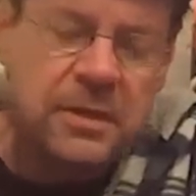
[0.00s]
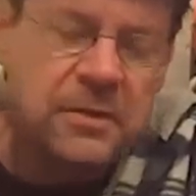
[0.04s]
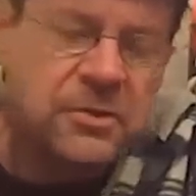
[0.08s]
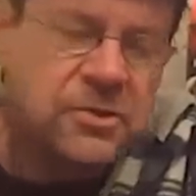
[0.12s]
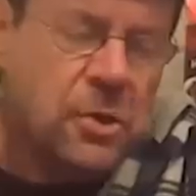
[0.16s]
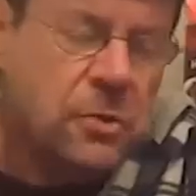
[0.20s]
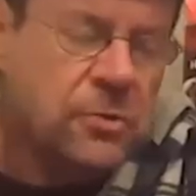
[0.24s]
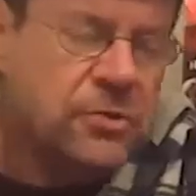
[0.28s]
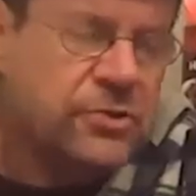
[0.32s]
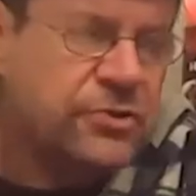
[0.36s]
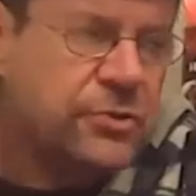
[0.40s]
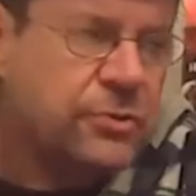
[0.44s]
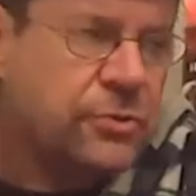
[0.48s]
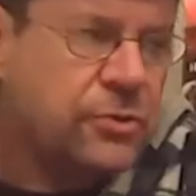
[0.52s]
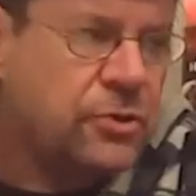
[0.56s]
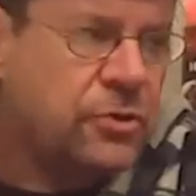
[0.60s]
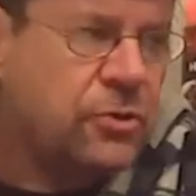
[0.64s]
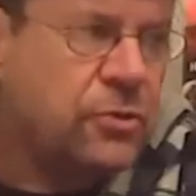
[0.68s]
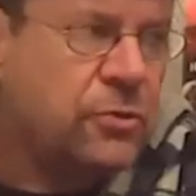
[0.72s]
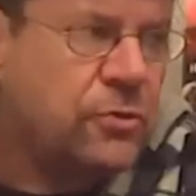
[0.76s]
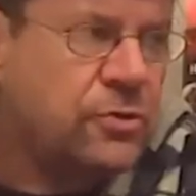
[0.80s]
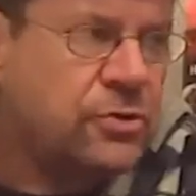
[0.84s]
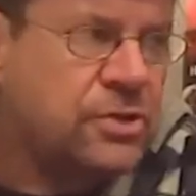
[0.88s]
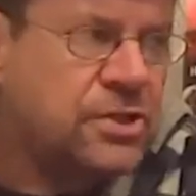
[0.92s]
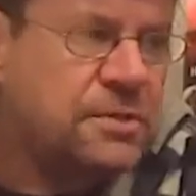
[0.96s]
It's also
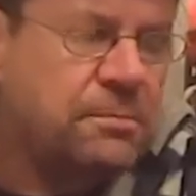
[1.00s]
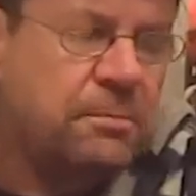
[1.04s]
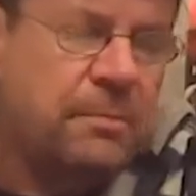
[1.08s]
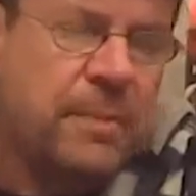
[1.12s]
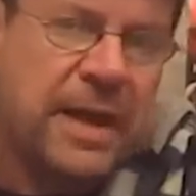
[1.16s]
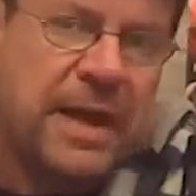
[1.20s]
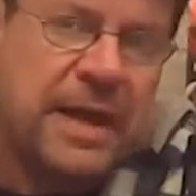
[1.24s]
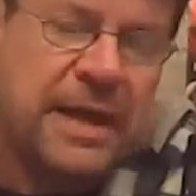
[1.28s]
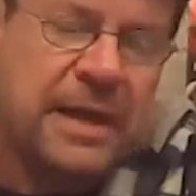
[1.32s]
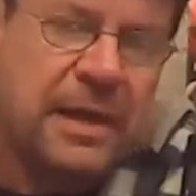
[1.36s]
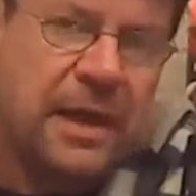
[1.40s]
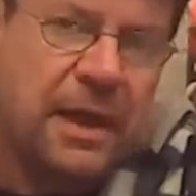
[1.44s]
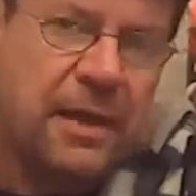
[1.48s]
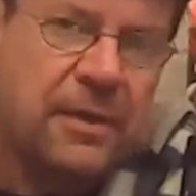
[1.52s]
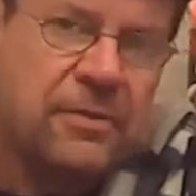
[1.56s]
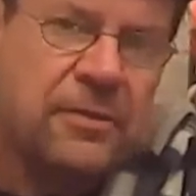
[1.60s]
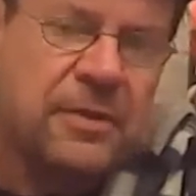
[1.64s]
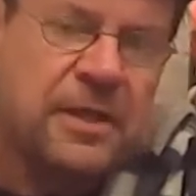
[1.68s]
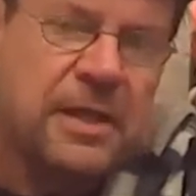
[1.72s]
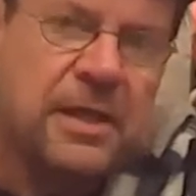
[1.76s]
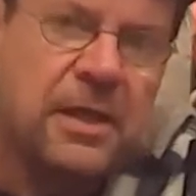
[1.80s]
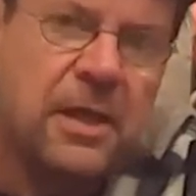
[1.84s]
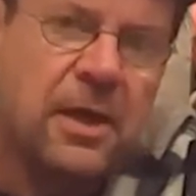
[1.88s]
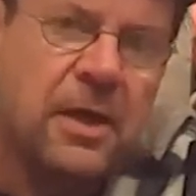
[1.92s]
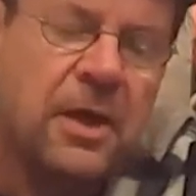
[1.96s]
used by
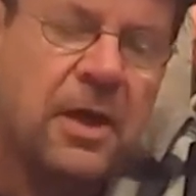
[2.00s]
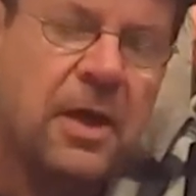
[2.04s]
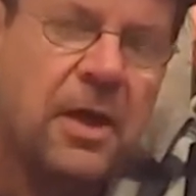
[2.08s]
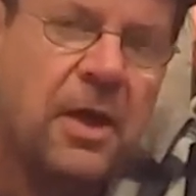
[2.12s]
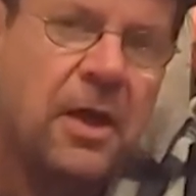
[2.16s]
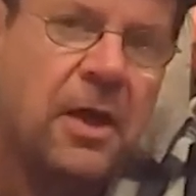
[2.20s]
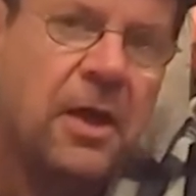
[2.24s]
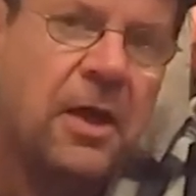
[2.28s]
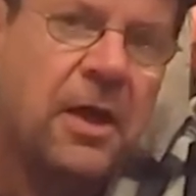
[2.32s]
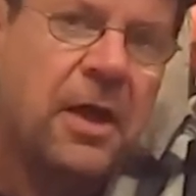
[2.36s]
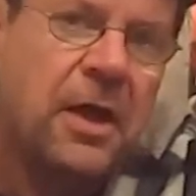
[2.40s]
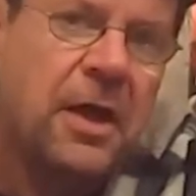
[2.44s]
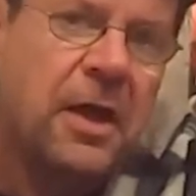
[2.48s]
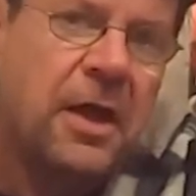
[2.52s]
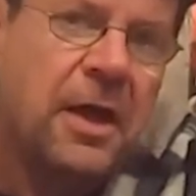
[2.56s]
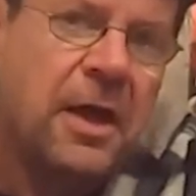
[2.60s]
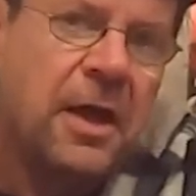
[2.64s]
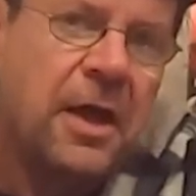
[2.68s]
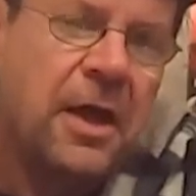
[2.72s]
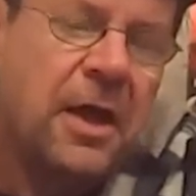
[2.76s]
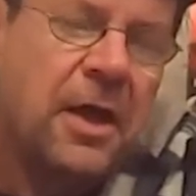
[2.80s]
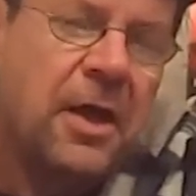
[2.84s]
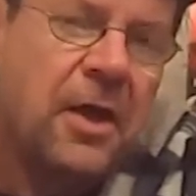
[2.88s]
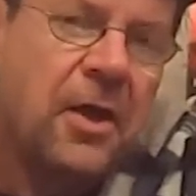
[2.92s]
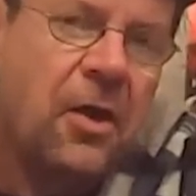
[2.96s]
the
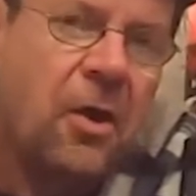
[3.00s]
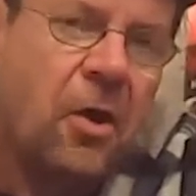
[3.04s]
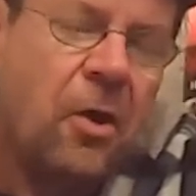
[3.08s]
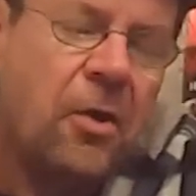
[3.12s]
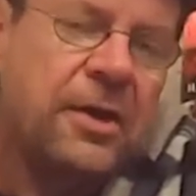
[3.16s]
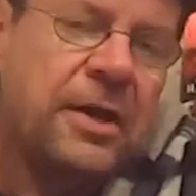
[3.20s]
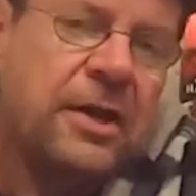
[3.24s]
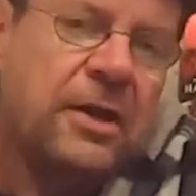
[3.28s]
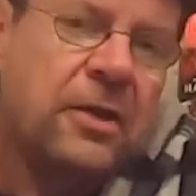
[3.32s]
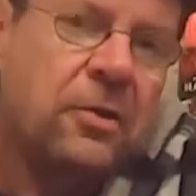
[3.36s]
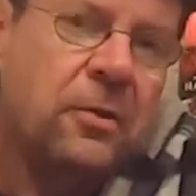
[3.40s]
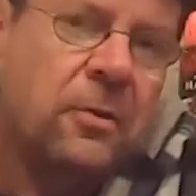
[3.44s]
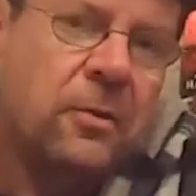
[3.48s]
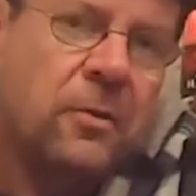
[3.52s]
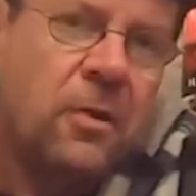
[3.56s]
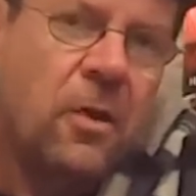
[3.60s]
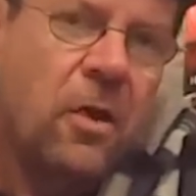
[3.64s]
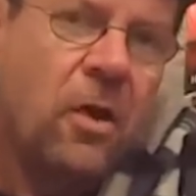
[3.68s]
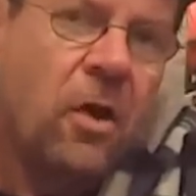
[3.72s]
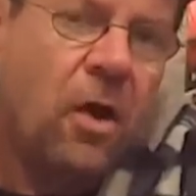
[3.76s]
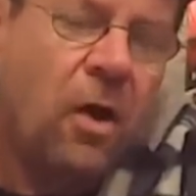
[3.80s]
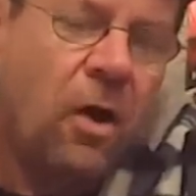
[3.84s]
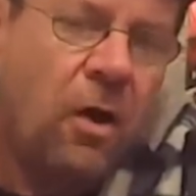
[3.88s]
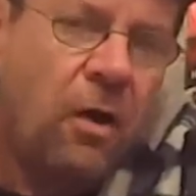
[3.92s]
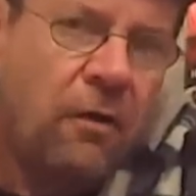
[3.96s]

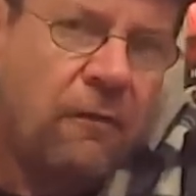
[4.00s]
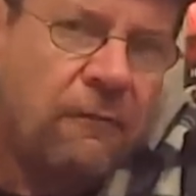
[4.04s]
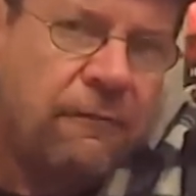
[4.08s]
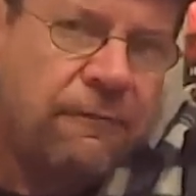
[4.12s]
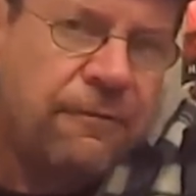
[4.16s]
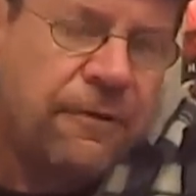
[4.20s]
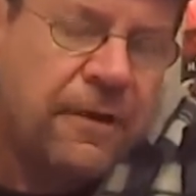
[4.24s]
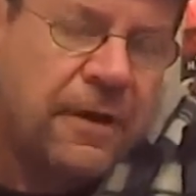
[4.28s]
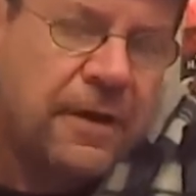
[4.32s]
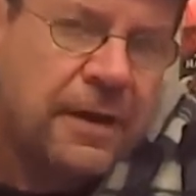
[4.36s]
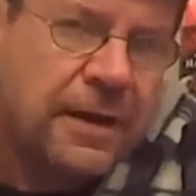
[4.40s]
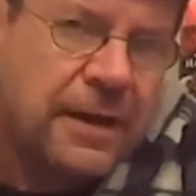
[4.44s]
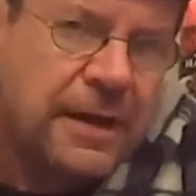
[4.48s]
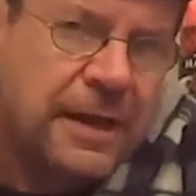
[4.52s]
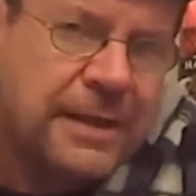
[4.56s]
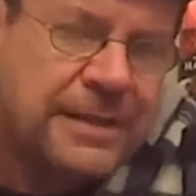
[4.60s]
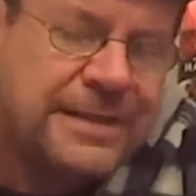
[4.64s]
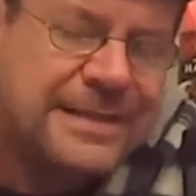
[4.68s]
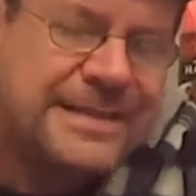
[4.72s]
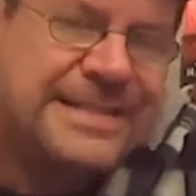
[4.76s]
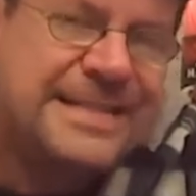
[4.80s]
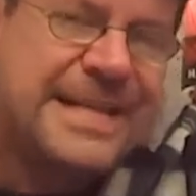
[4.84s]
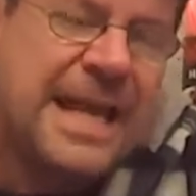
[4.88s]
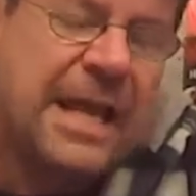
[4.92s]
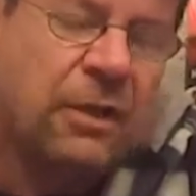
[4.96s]
Oracle of
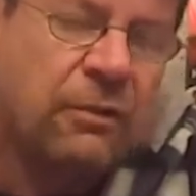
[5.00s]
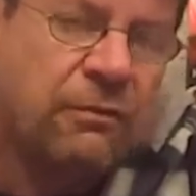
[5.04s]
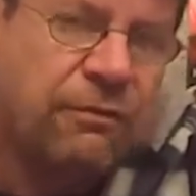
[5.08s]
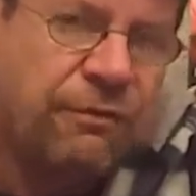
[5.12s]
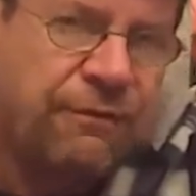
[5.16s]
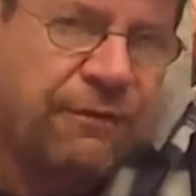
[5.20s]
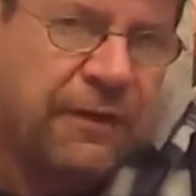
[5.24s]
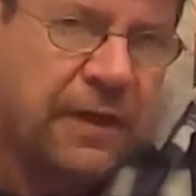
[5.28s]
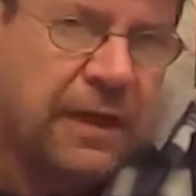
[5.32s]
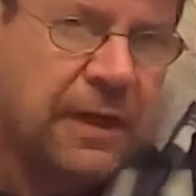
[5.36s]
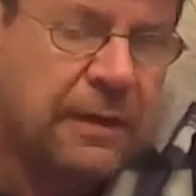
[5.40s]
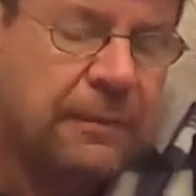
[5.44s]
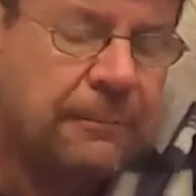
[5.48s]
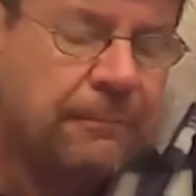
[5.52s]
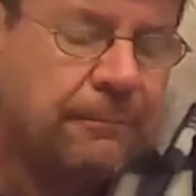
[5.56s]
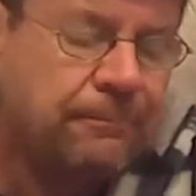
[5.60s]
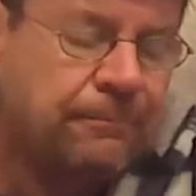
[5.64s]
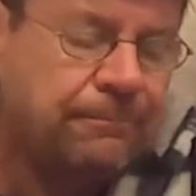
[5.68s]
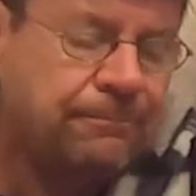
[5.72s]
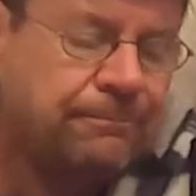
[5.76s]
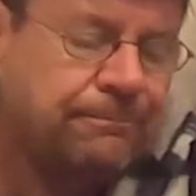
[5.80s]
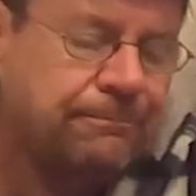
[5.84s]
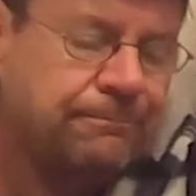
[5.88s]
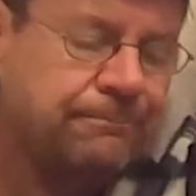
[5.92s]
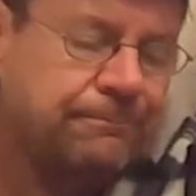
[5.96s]
Delphi.
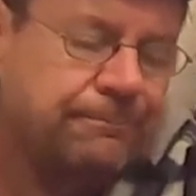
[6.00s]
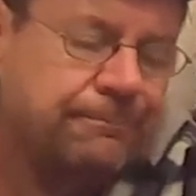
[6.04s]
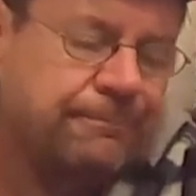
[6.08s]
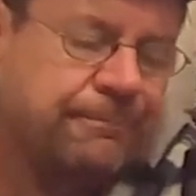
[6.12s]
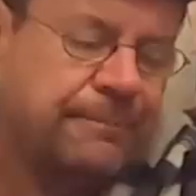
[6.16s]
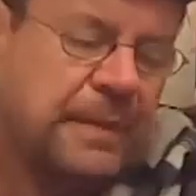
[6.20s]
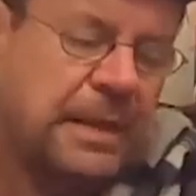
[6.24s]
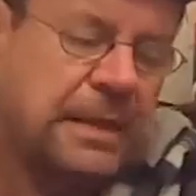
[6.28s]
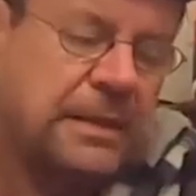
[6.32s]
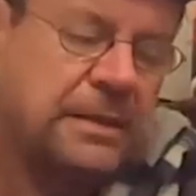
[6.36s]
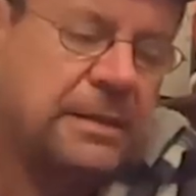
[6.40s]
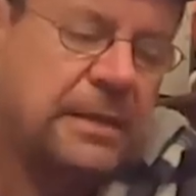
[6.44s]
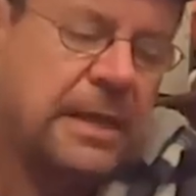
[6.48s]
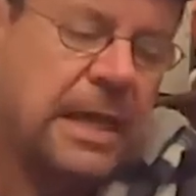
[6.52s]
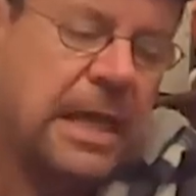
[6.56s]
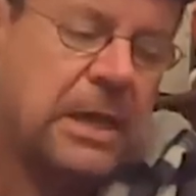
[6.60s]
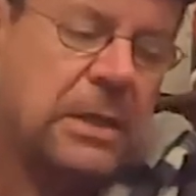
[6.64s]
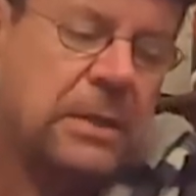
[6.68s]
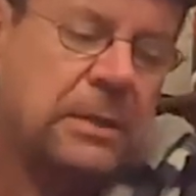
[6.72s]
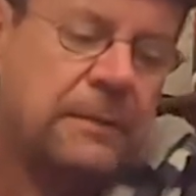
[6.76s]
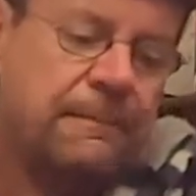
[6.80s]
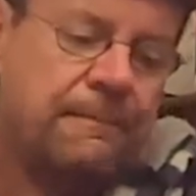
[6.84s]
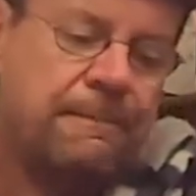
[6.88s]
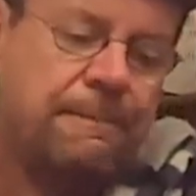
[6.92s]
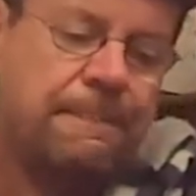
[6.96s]

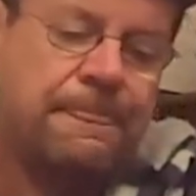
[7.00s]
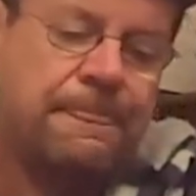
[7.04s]
Now,